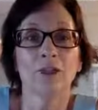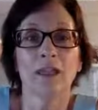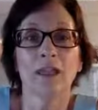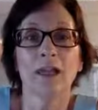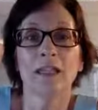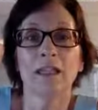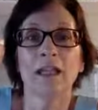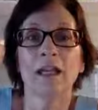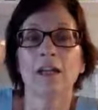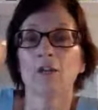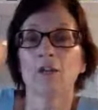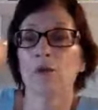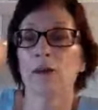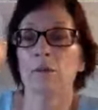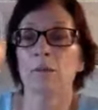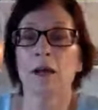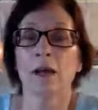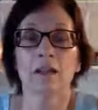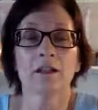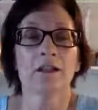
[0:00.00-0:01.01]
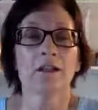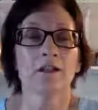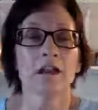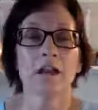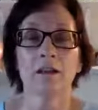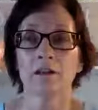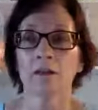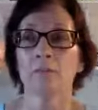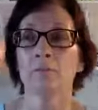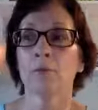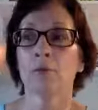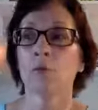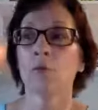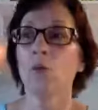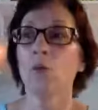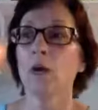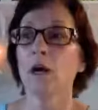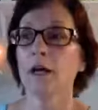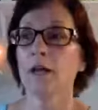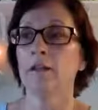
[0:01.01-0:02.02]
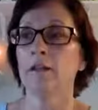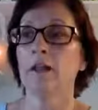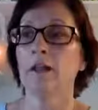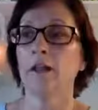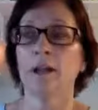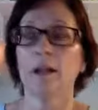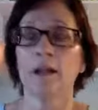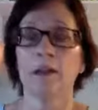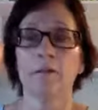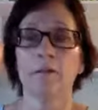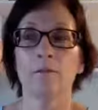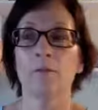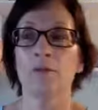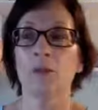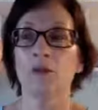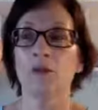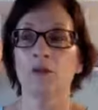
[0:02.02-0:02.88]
Again, going back to that number one, and